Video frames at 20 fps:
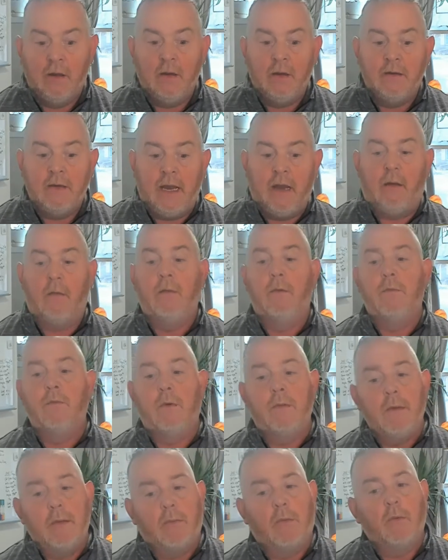Now,
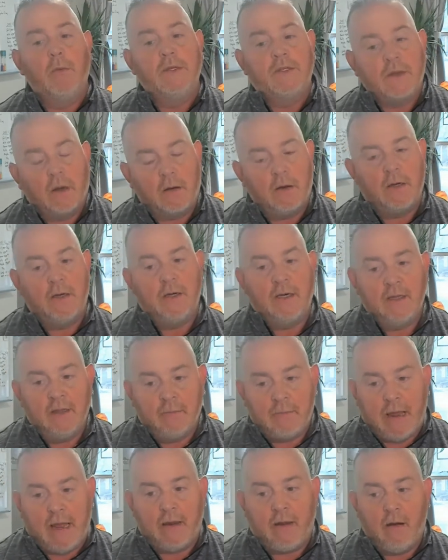remember, we started in the
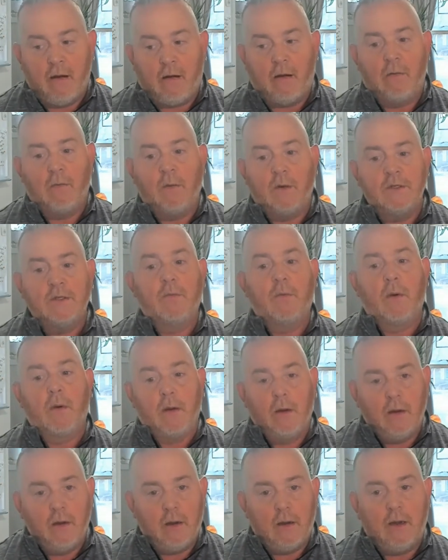backyard. Once we're
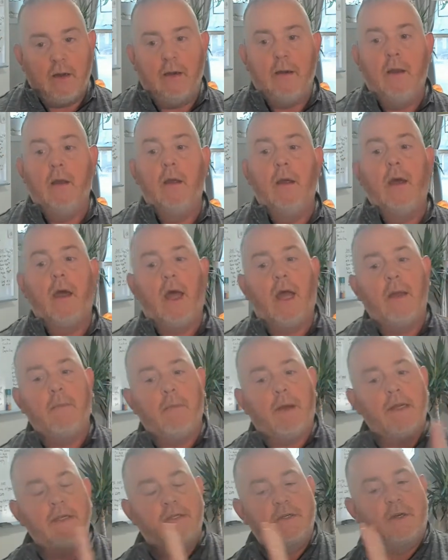good, I
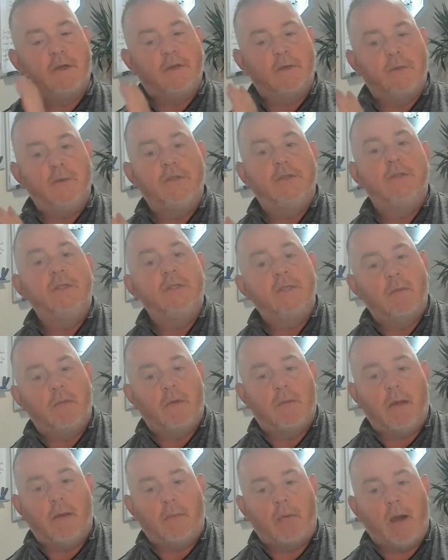might start switching some of
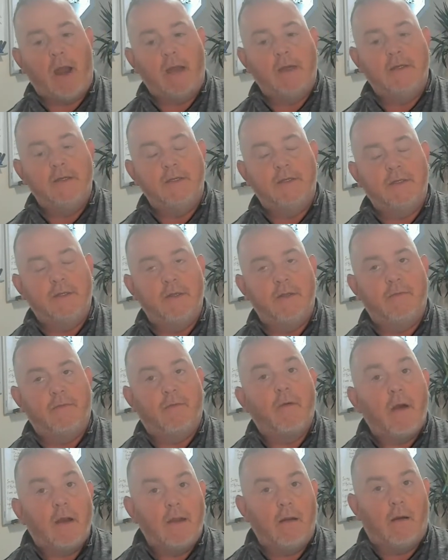my practice to the
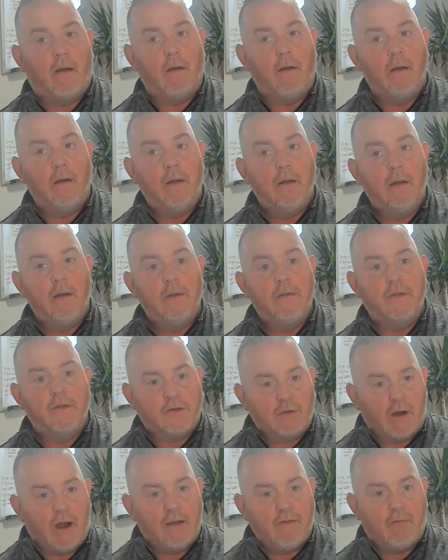front yard, the
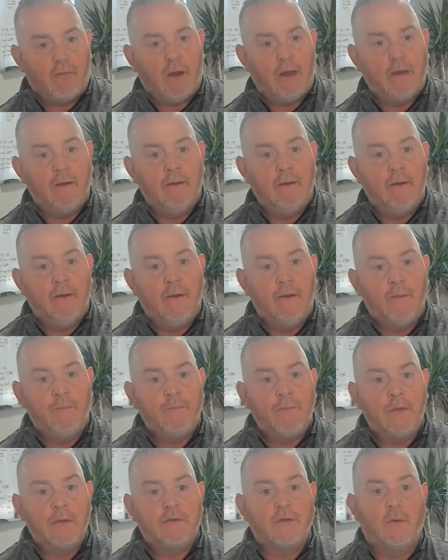driveway.
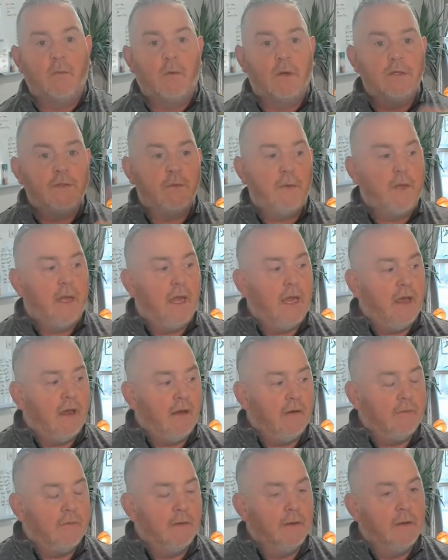So once we
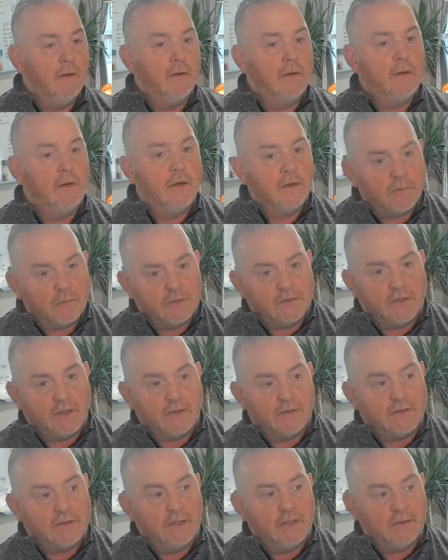have good
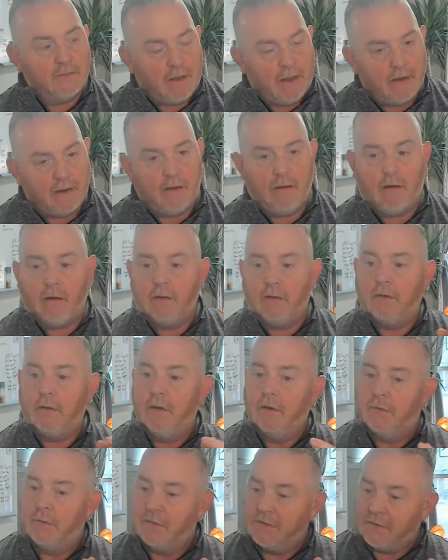results in the backyard,
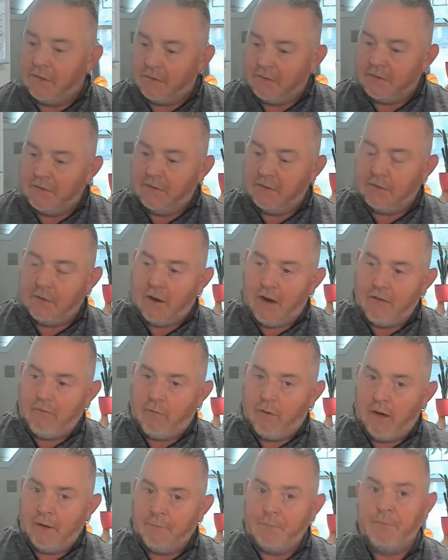good results in the
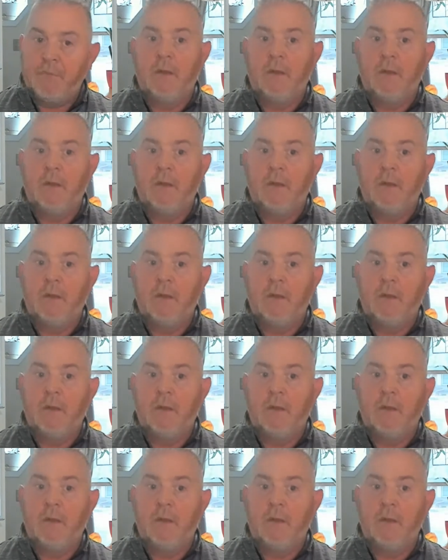driveway,